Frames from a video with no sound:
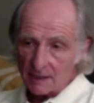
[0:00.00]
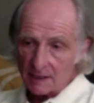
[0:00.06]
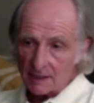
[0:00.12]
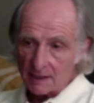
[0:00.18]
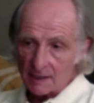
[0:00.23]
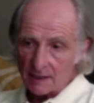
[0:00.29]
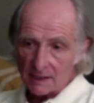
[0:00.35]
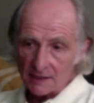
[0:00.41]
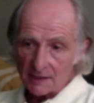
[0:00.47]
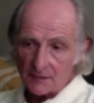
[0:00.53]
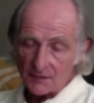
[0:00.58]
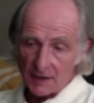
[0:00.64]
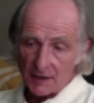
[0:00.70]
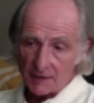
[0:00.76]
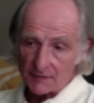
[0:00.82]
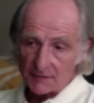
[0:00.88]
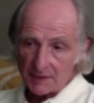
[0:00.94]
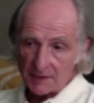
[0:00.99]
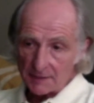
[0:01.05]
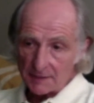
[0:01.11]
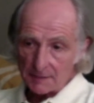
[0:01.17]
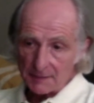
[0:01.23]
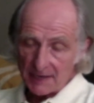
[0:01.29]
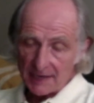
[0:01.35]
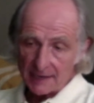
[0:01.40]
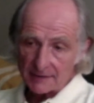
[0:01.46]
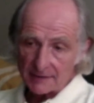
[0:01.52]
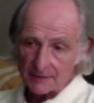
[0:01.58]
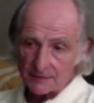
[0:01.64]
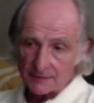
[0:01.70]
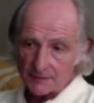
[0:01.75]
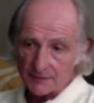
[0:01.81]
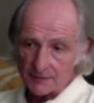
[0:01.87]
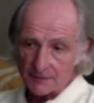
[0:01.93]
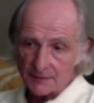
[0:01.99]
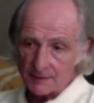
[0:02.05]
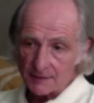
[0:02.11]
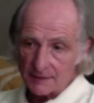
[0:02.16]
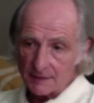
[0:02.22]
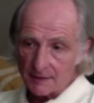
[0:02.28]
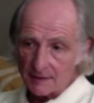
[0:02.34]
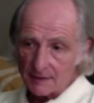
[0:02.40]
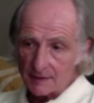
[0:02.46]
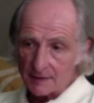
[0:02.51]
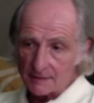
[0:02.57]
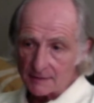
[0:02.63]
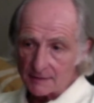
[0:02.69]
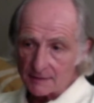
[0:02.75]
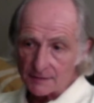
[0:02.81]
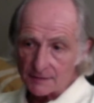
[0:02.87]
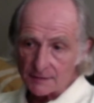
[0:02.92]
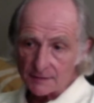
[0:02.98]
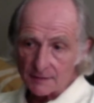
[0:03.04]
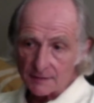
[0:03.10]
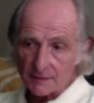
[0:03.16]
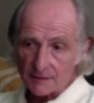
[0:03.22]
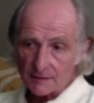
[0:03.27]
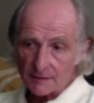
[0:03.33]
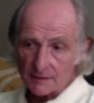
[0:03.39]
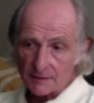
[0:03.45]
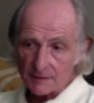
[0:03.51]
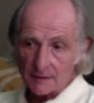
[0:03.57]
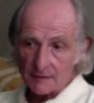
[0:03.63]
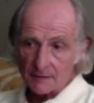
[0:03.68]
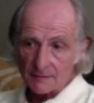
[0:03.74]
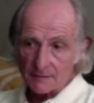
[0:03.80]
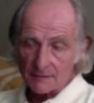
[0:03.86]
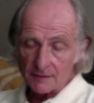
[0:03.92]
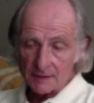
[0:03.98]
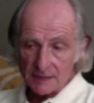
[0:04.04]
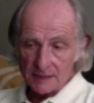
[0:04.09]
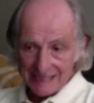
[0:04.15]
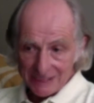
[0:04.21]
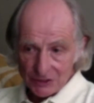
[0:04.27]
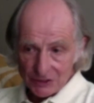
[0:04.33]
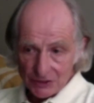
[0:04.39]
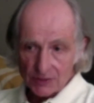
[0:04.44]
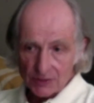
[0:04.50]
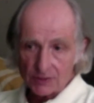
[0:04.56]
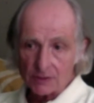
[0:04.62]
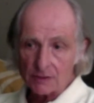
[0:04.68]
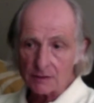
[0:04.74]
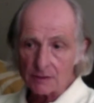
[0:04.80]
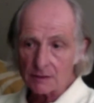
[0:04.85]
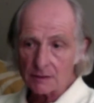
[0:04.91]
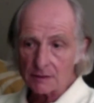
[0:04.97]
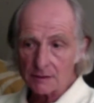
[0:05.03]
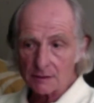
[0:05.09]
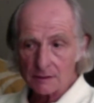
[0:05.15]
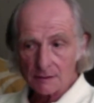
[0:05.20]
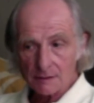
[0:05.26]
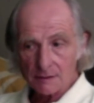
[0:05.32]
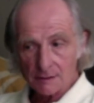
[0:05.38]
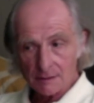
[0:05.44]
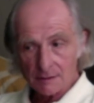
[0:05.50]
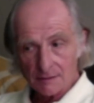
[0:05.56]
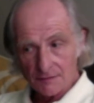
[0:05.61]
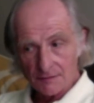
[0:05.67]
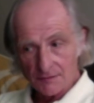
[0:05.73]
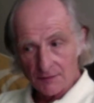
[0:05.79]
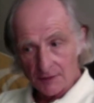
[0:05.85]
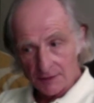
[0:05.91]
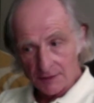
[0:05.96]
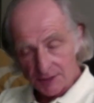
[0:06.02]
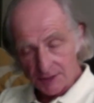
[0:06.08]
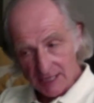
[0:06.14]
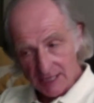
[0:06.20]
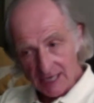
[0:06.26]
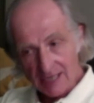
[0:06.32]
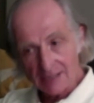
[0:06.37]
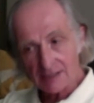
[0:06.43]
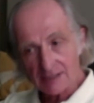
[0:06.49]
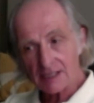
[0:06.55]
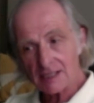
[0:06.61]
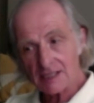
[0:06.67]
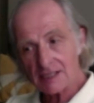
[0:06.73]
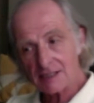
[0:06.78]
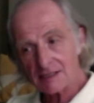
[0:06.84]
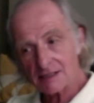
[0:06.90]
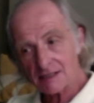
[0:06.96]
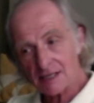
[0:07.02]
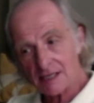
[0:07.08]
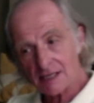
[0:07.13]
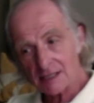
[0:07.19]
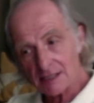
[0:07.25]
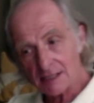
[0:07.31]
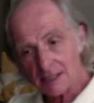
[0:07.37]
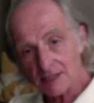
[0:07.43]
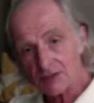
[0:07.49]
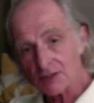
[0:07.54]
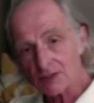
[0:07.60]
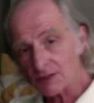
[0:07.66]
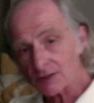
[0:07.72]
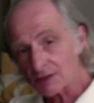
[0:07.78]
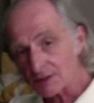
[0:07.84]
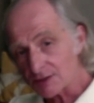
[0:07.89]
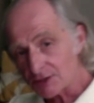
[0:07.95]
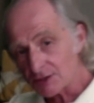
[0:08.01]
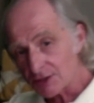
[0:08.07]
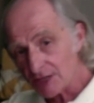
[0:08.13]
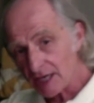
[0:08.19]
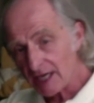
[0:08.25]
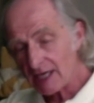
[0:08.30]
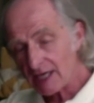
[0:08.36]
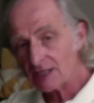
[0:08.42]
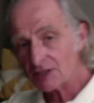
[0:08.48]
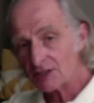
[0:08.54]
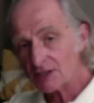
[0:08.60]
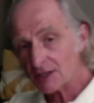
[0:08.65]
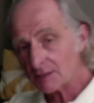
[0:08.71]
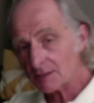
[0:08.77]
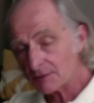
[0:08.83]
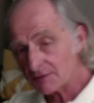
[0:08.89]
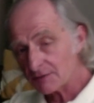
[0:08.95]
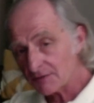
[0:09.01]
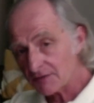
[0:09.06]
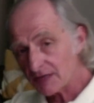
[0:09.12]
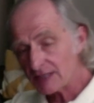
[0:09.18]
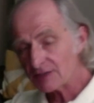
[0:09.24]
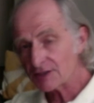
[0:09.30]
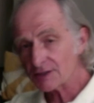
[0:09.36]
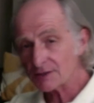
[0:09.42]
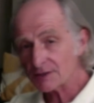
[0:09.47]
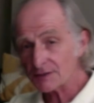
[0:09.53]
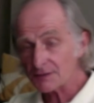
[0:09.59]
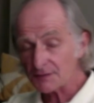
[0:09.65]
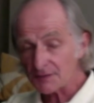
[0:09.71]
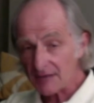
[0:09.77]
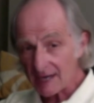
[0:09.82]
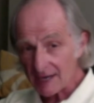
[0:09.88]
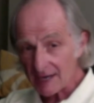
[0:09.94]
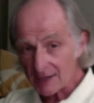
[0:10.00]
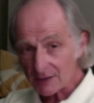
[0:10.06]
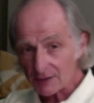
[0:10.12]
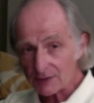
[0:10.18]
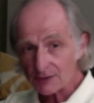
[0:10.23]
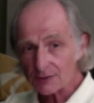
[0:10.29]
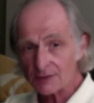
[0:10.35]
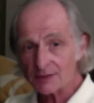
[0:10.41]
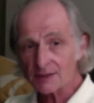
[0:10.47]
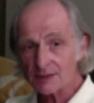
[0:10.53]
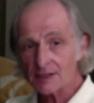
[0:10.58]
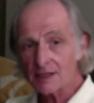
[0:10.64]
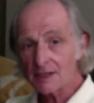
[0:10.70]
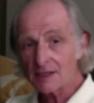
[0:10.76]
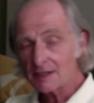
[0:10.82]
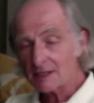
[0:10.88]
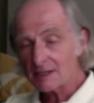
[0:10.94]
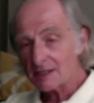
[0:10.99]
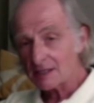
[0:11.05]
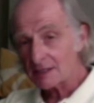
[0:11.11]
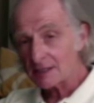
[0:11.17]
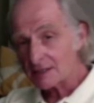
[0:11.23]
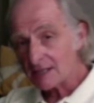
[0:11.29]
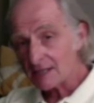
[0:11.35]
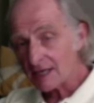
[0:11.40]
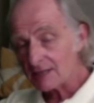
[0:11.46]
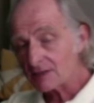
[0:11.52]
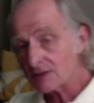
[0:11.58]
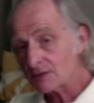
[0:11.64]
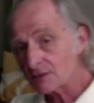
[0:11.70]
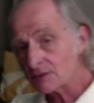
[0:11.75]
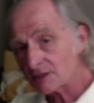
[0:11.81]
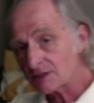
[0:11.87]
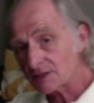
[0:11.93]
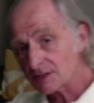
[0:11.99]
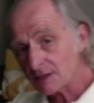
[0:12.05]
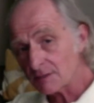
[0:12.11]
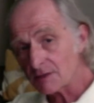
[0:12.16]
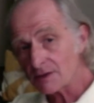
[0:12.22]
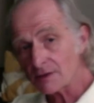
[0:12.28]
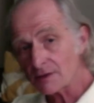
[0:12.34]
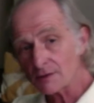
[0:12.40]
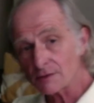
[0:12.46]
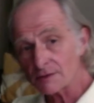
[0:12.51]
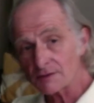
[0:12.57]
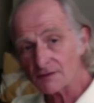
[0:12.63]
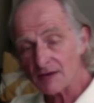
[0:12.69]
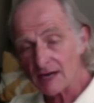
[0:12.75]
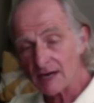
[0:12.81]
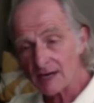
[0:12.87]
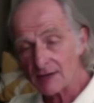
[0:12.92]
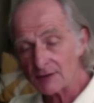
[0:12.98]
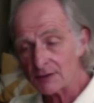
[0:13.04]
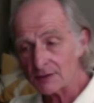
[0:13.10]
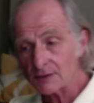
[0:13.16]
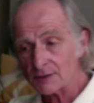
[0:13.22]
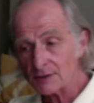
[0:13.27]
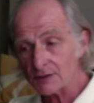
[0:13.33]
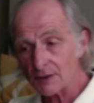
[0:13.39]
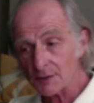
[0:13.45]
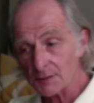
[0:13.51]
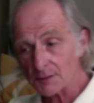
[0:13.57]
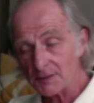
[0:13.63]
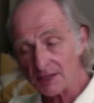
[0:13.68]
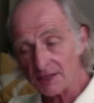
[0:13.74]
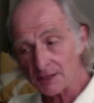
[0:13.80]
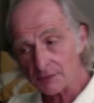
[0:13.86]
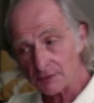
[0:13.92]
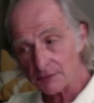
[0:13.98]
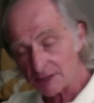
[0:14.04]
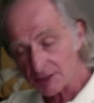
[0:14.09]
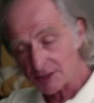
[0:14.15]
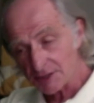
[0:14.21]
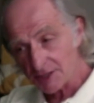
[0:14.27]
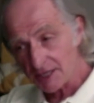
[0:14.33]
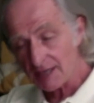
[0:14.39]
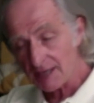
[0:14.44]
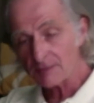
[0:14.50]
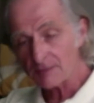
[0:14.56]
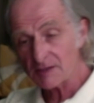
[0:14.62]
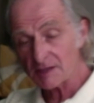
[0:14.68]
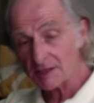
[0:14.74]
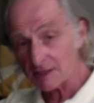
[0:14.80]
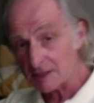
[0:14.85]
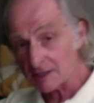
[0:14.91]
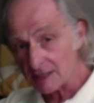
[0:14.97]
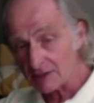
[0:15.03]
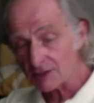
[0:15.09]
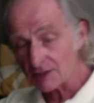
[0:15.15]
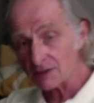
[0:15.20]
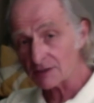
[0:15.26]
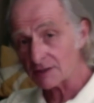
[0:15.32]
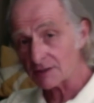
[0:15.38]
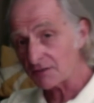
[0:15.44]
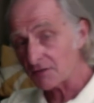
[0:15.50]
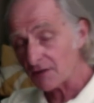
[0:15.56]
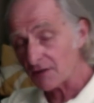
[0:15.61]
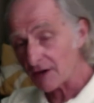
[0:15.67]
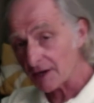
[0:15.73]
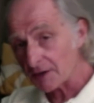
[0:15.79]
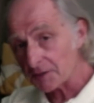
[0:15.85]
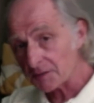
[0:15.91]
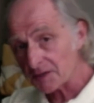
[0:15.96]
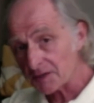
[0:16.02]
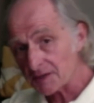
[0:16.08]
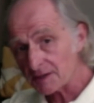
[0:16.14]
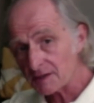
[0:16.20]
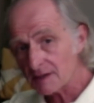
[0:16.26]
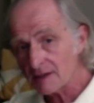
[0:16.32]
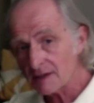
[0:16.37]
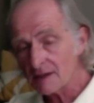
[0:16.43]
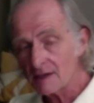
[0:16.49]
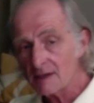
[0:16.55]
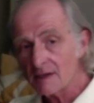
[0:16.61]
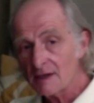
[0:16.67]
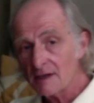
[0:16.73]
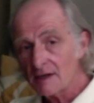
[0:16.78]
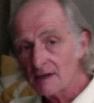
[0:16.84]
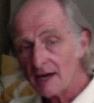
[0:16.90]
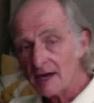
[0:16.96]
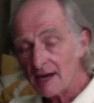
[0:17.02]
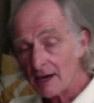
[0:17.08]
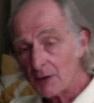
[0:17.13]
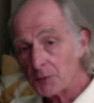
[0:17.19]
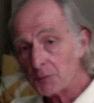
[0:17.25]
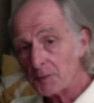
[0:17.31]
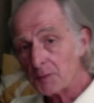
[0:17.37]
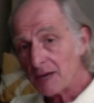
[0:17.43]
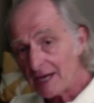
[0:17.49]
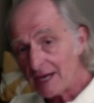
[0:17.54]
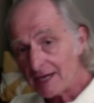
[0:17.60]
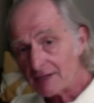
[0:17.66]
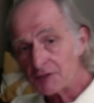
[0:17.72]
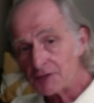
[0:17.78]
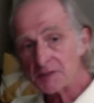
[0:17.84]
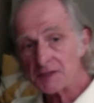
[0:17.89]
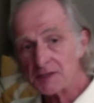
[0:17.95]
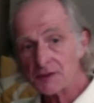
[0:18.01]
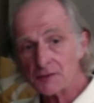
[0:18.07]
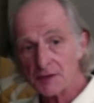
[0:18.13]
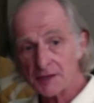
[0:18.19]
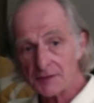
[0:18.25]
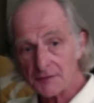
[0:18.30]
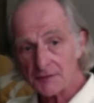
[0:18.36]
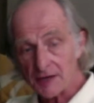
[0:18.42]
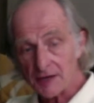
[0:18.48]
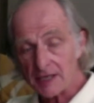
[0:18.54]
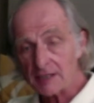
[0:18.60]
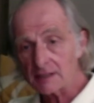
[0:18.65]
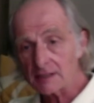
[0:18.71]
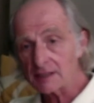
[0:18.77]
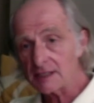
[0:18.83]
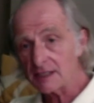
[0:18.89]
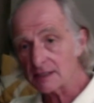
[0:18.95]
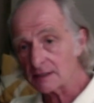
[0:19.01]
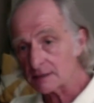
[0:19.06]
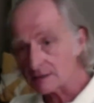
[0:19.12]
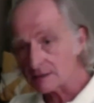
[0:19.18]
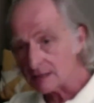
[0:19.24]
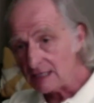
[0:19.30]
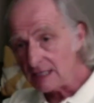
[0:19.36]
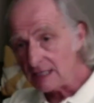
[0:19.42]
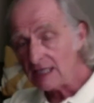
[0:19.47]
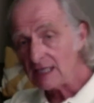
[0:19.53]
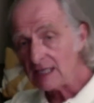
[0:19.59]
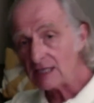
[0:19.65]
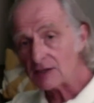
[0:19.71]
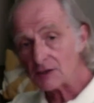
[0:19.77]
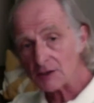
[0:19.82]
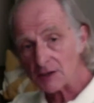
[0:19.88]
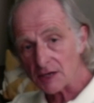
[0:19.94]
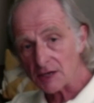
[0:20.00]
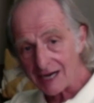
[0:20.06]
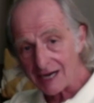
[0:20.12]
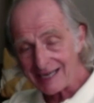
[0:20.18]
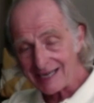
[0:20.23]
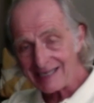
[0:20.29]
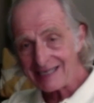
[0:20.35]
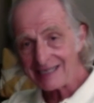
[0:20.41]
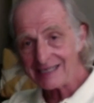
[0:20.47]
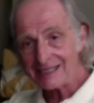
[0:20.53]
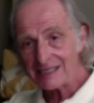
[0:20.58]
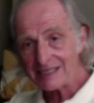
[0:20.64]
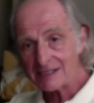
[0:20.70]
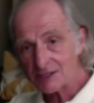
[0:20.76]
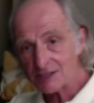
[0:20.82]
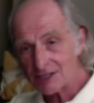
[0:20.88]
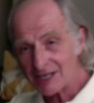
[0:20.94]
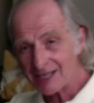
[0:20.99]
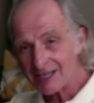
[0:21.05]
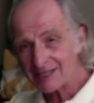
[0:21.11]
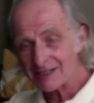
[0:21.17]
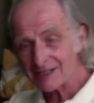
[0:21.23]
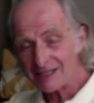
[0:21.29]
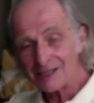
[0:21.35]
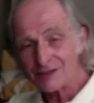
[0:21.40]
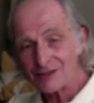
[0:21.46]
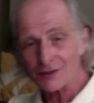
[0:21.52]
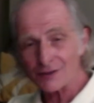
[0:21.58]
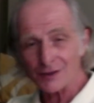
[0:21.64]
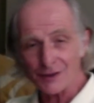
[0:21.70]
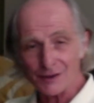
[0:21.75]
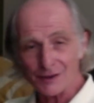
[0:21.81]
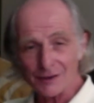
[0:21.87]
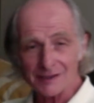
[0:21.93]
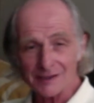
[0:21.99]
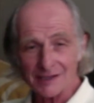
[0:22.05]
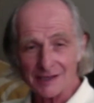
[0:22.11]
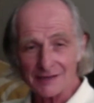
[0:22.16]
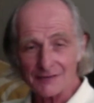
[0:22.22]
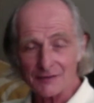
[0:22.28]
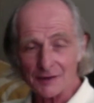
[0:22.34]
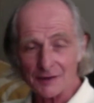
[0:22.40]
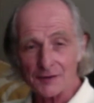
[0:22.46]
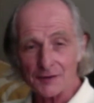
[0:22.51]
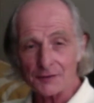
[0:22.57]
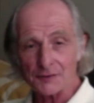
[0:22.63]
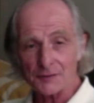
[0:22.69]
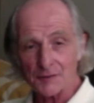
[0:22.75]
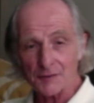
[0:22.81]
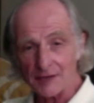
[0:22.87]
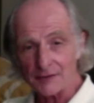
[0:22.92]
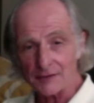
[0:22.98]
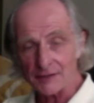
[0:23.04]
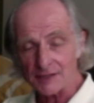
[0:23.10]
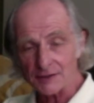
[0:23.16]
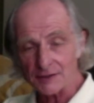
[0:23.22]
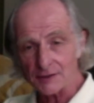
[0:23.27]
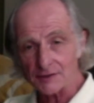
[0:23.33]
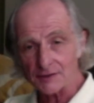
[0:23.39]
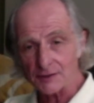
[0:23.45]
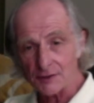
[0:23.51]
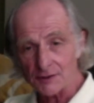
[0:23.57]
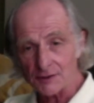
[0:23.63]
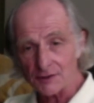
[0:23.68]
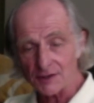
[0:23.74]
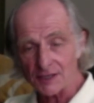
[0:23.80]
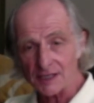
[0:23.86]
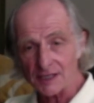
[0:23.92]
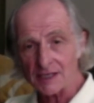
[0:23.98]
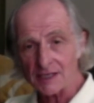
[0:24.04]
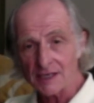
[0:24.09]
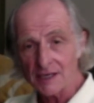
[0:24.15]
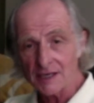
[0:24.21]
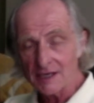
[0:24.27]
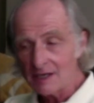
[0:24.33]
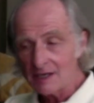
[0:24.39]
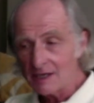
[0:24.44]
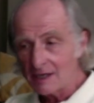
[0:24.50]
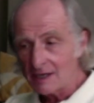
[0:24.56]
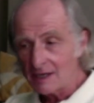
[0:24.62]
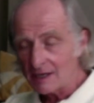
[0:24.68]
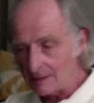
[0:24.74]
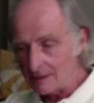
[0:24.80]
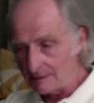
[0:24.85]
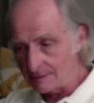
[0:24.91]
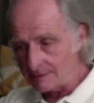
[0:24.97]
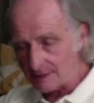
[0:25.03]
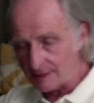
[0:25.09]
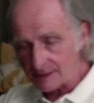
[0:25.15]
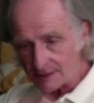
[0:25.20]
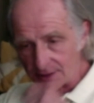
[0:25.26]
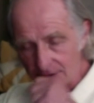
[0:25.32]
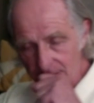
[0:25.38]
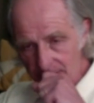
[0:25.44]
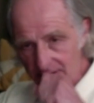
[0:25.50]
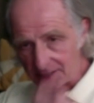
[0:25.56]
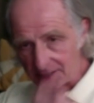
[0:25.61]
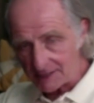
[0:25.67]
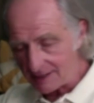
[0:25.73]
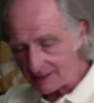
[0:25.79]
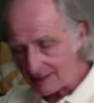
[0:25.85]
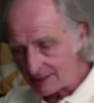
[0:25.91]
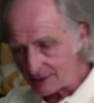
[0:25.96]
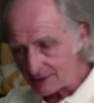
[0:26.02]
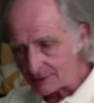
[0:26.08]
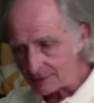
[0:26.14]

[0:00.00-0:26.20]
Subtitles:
involve the impact of, of digital functionalities and digital change on professional values, the extent to which some of those values are being reshaped in a digital environment, how management, quite frankly, is leading or guiding this change. These are currents that have run through my research all along and, excuse me, and continue to.